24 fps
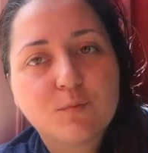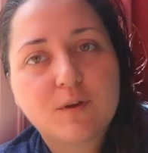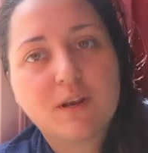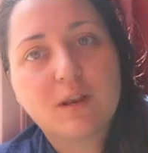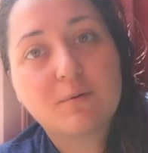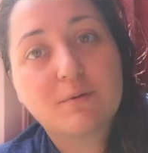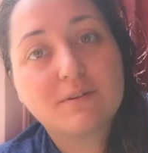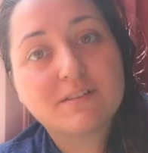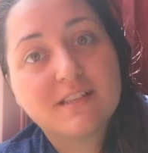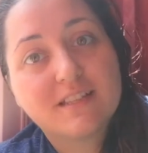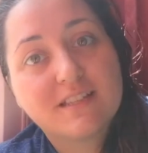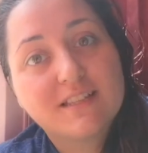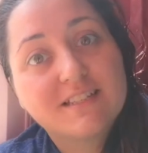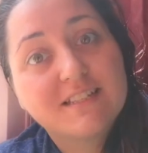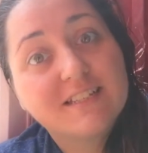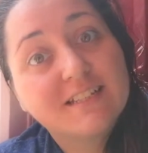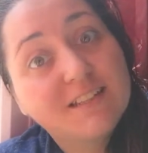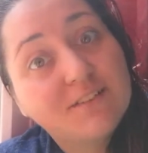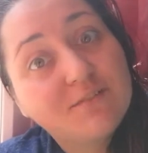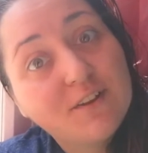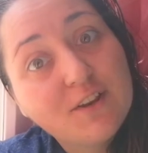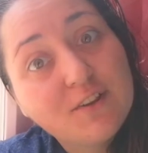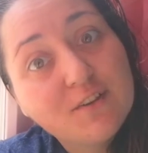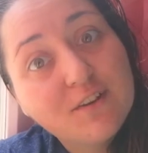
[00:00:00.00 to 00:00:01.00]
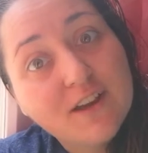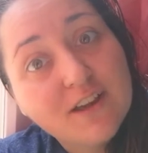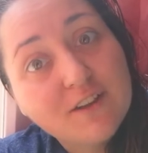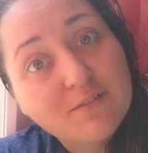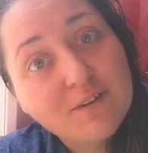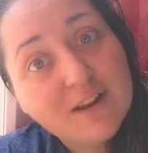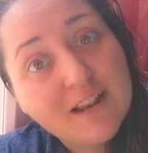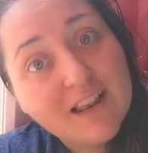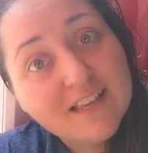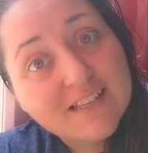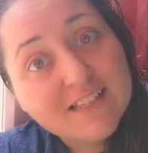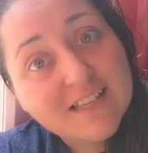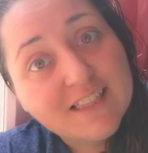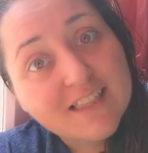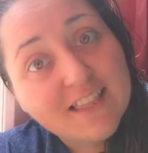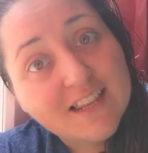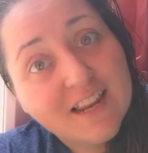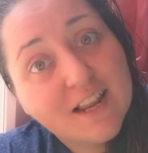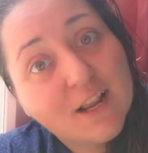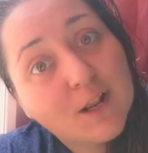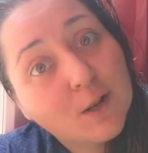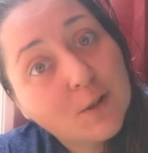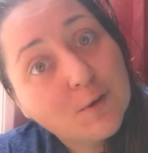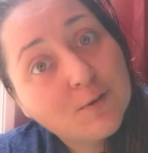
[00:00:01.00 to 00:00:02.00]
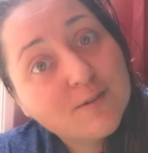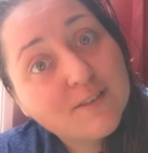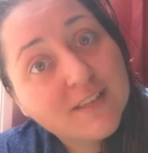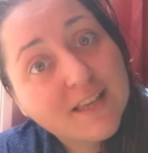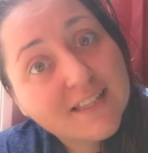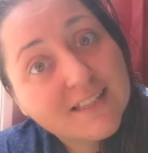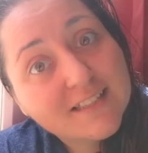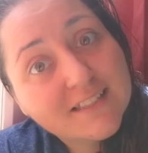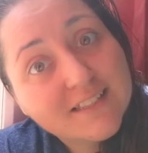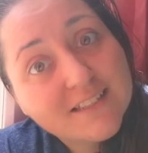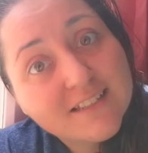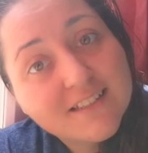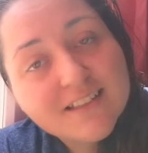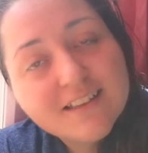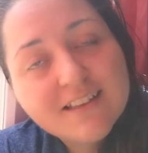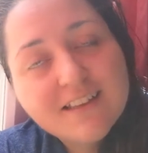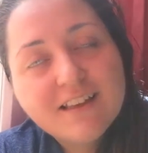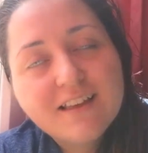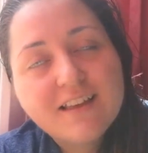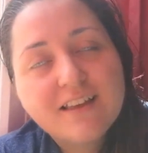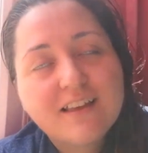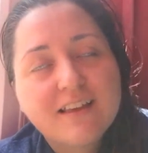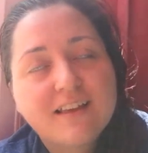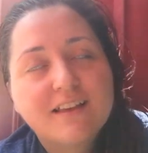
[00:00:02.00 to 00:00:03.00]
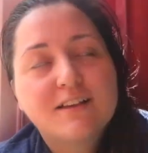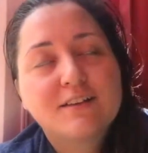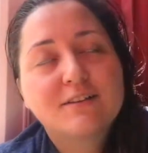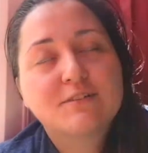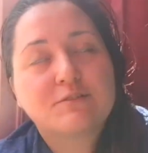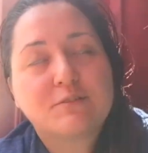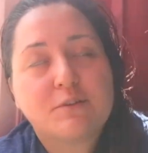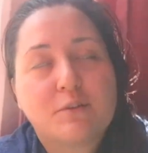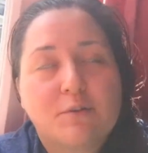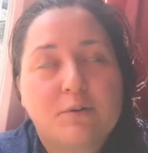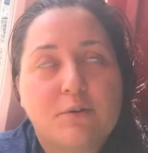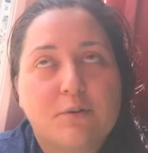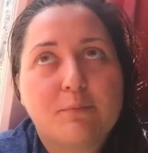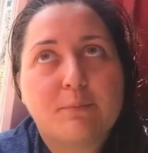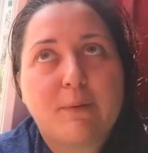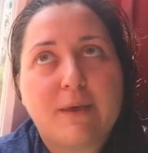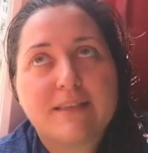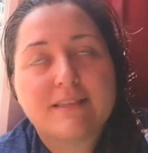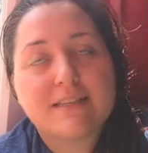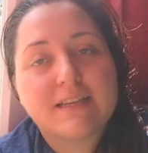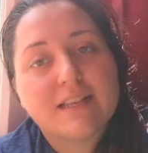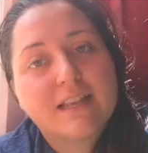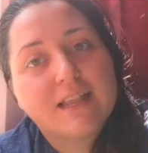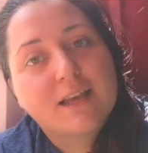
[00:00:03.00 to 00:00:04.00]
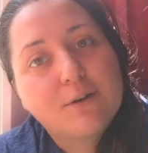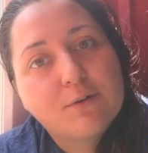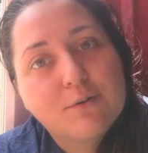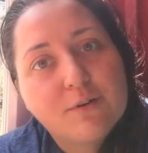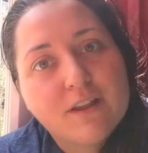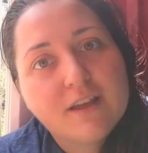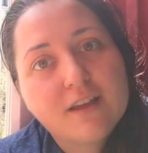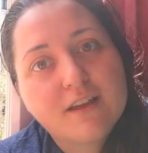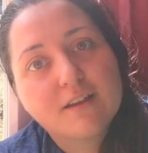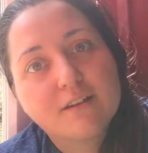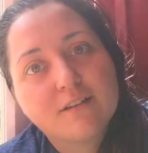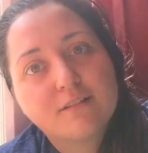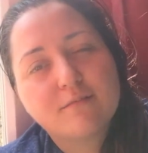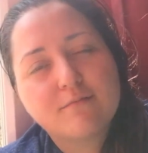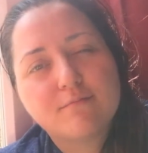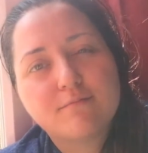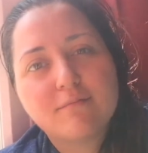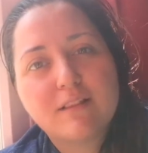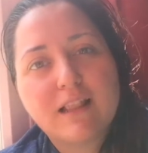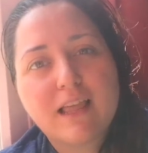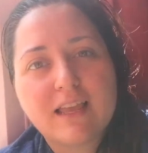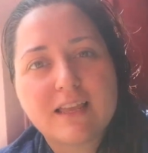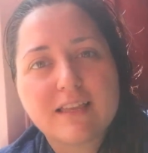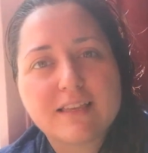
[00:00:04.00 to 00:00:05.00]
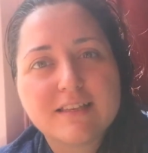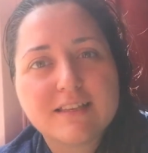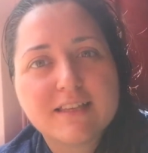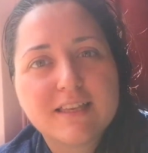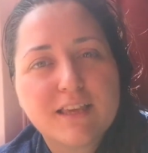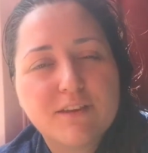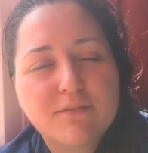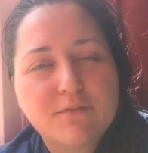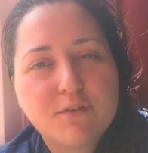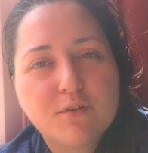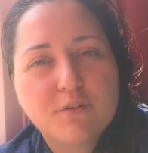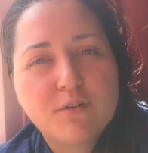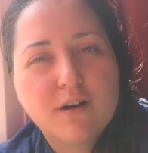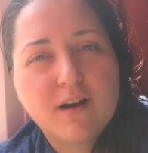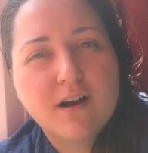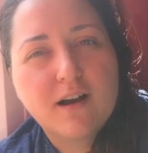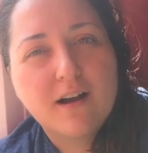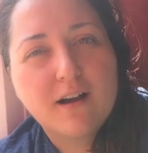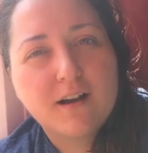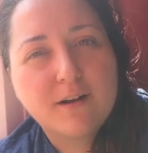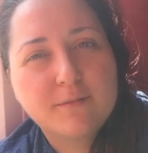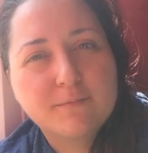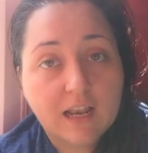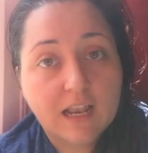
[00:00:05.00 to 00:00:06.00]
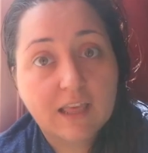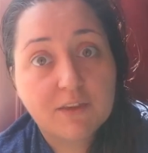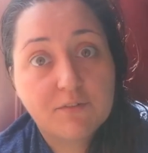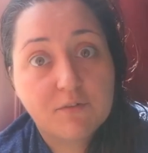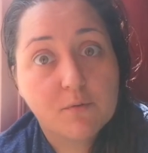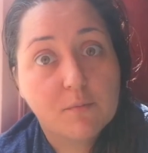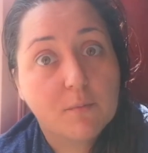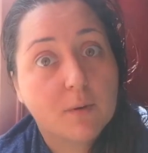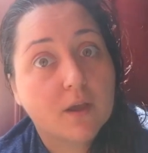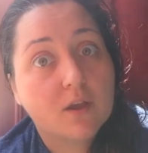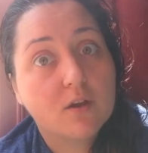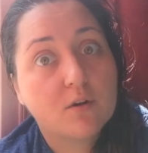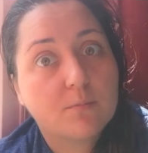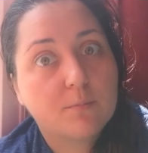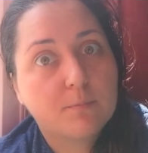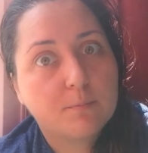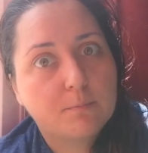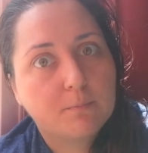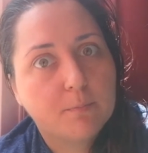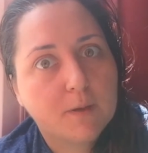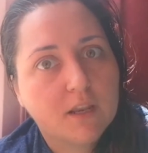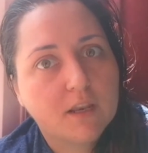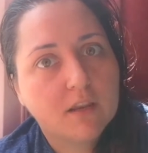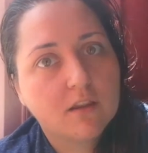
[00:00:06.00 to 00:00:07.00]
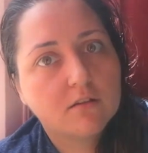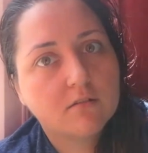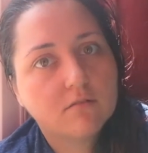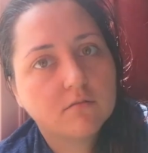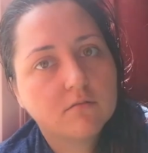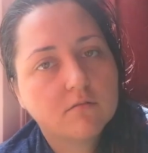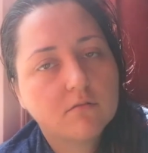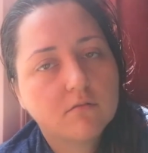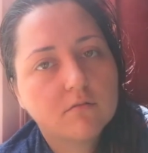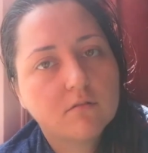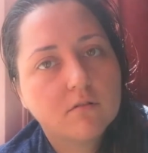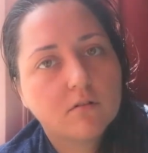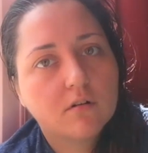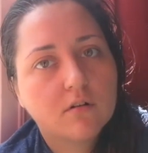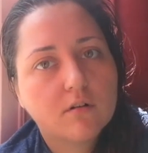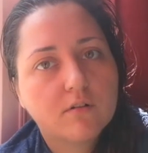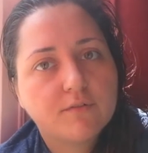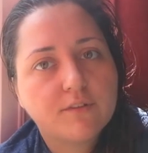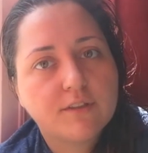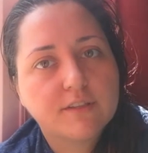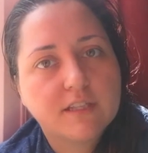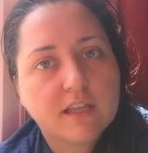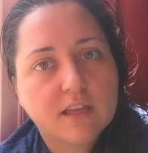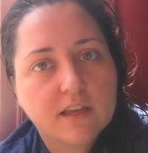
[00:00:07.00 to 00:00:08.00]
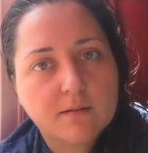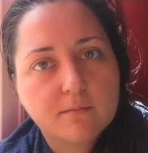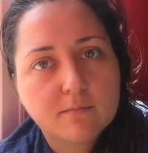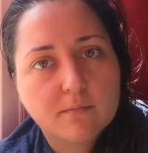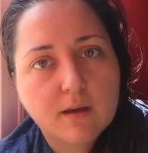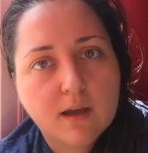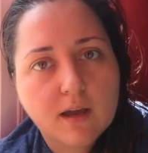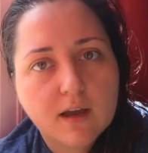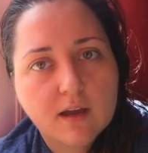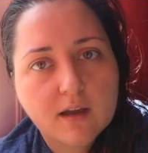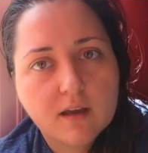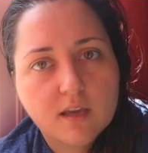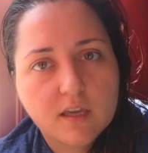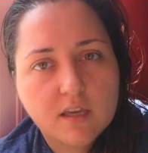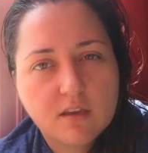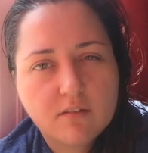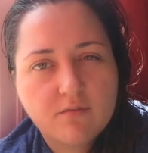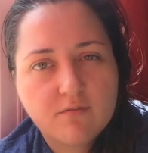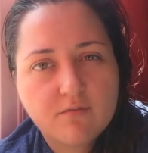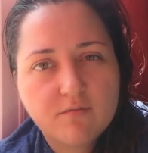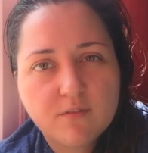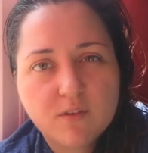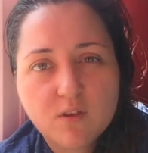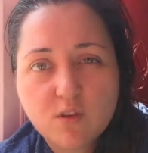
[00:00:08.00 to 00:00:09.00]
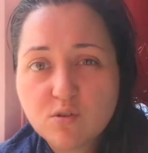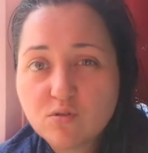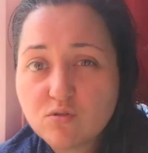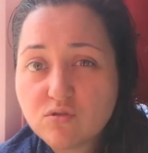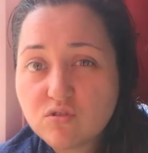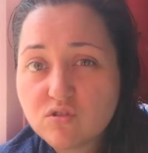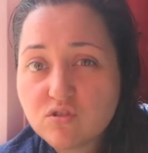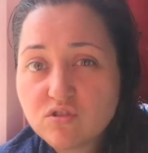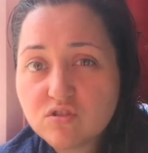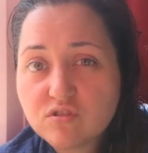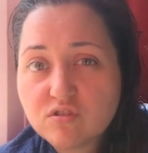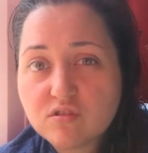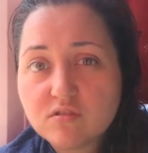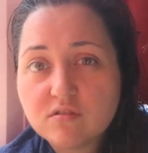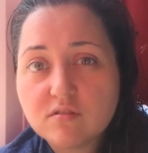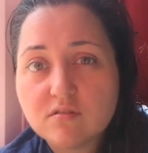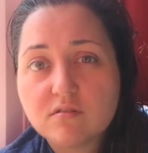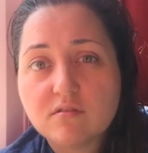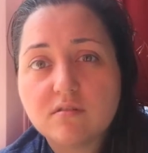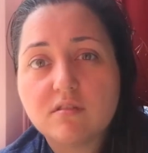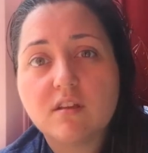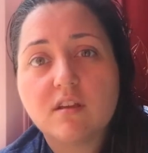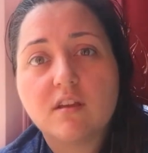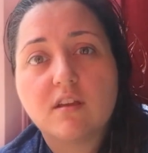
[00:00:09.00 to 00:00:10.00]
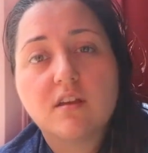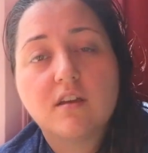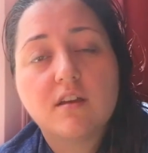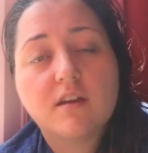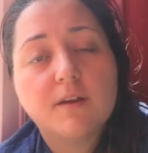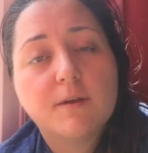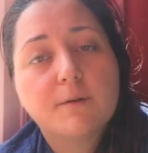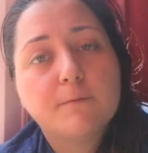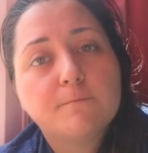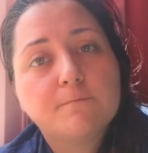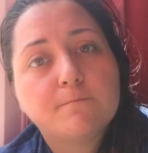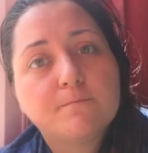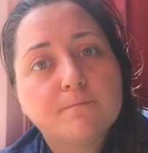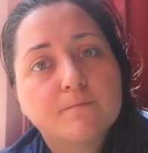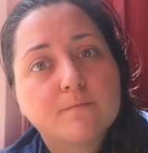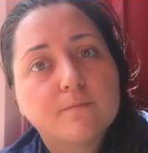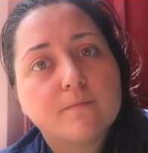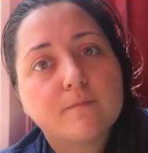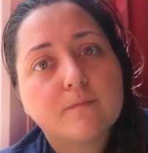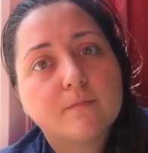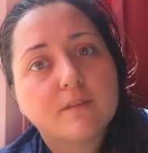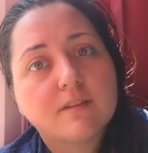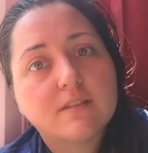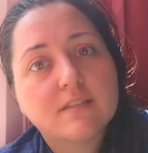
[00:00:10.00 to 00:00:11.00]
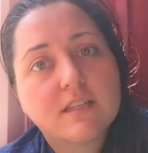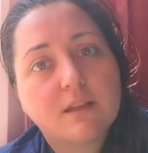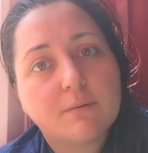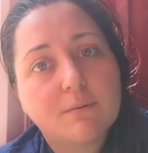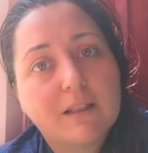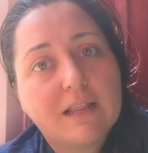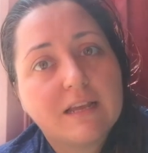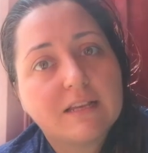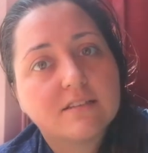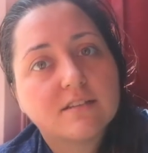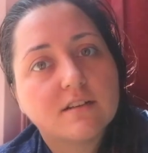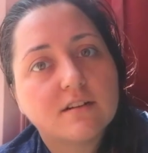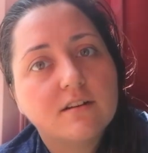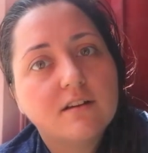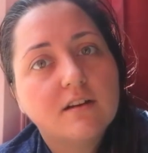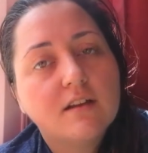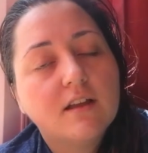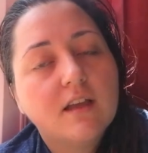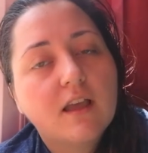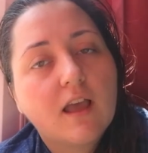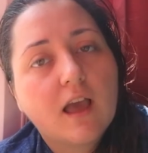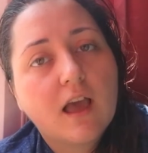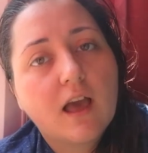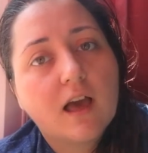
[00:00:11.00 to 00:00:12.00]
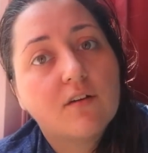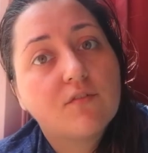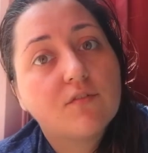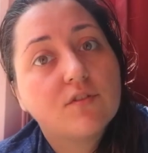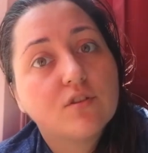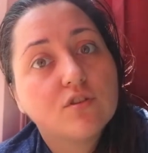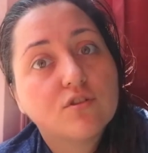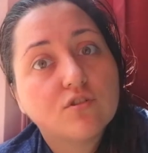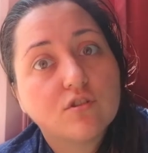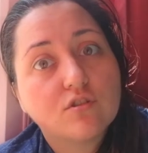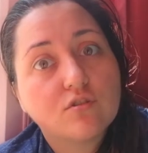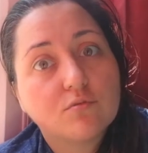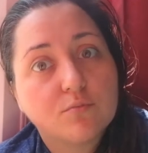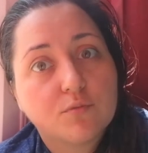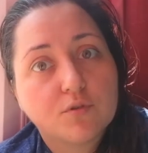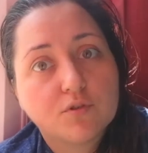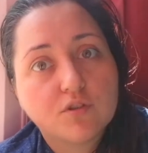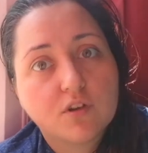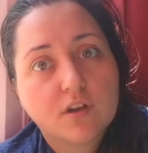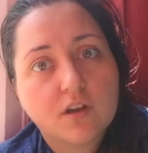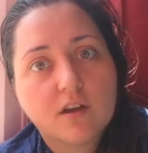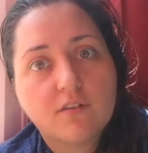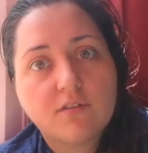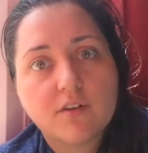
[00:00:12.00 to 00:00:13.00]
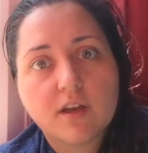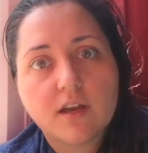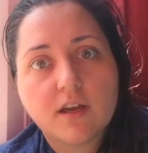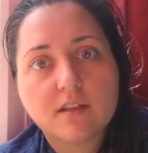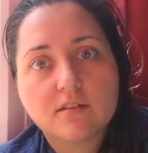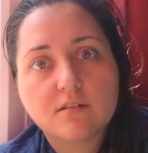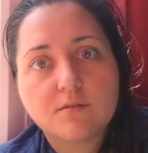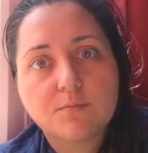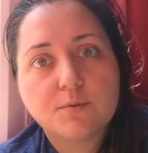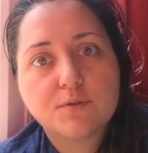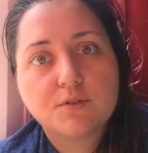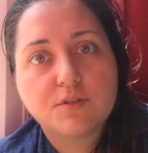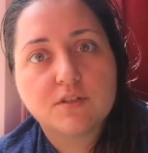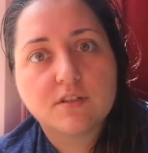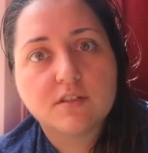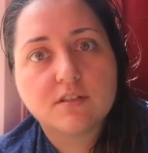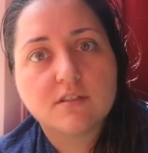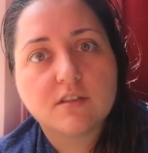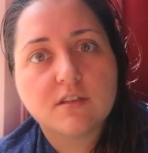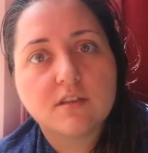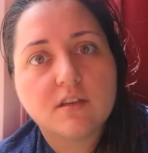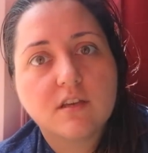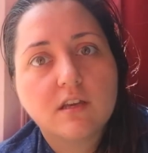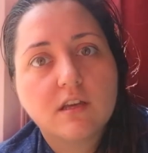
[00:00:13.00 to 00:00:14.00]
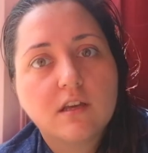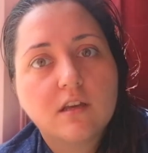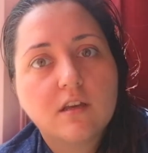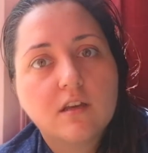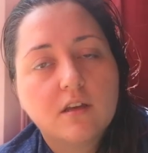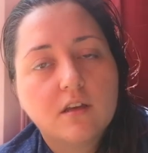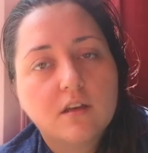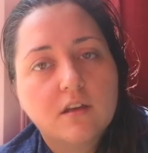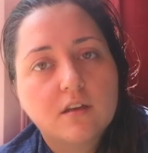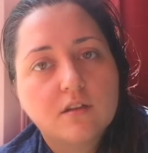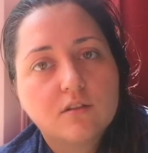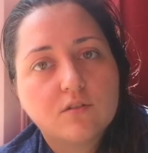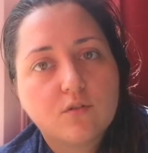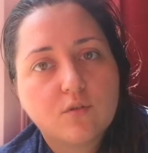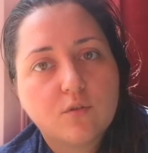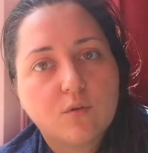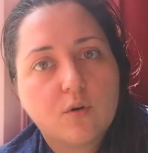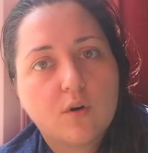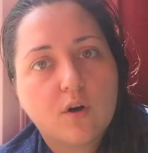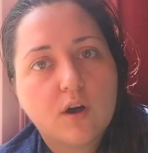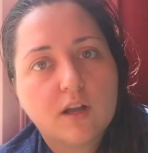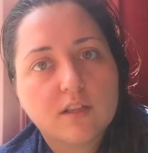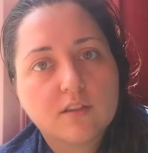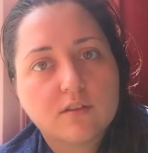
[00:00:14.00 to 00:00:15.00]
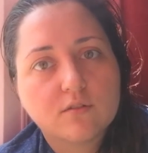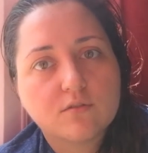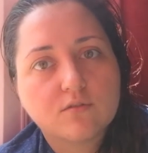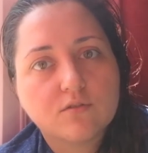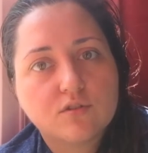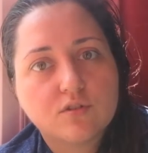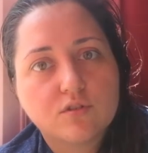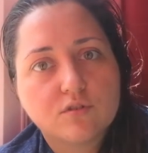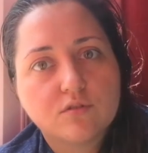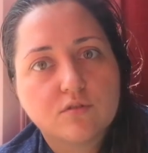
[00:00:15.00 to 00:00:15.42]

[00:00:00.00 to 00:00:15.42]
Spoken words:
When I was editing the video, I realized I didn't close it. So basically I'm gonna give you my opinion of the time I've used the stabilizer. I haven't used it too much. I haven't had the opportunity to go out and